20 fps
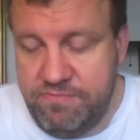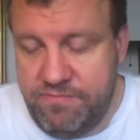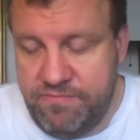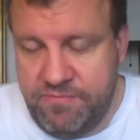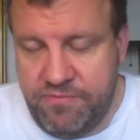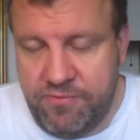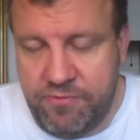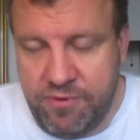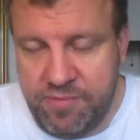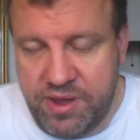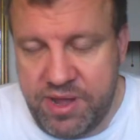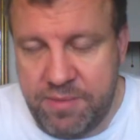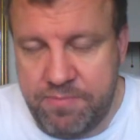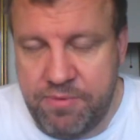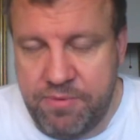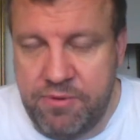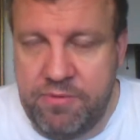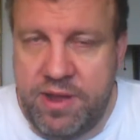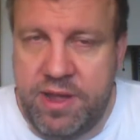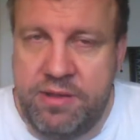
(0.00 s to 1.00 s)
forming
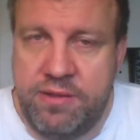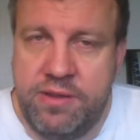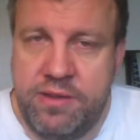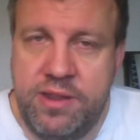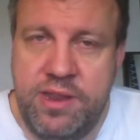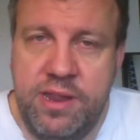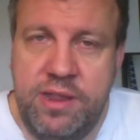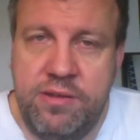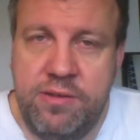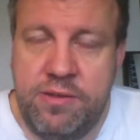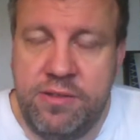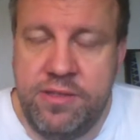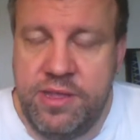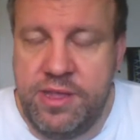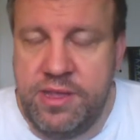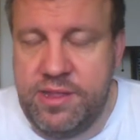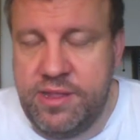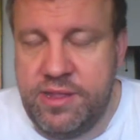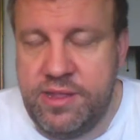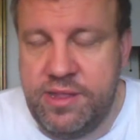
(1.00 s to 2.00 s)
up around all
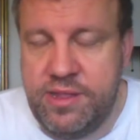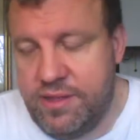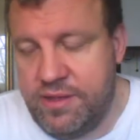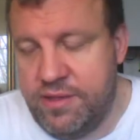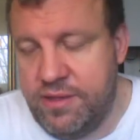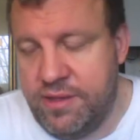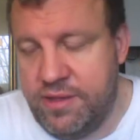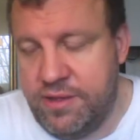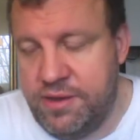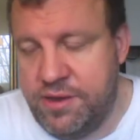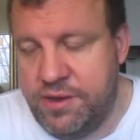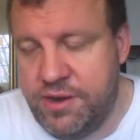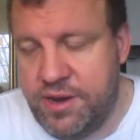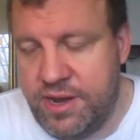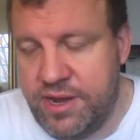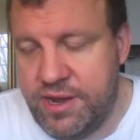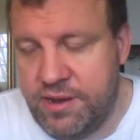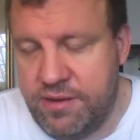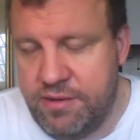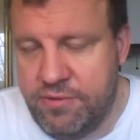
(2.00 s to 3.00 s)
the tech
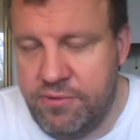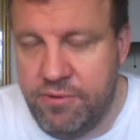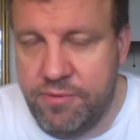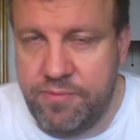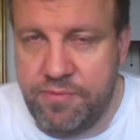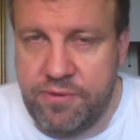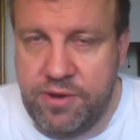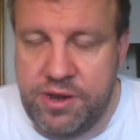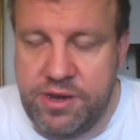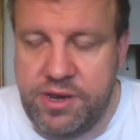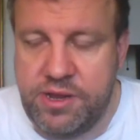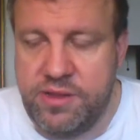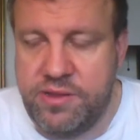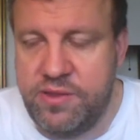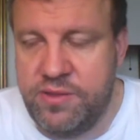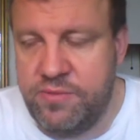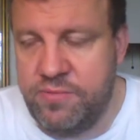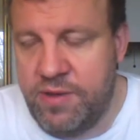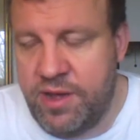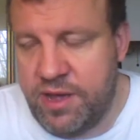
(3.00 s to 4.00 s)
giant corporations
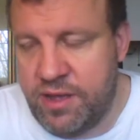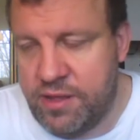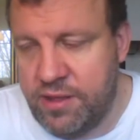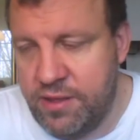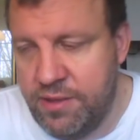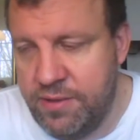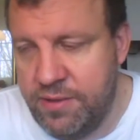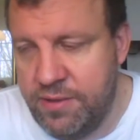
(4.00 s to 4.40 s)
as well.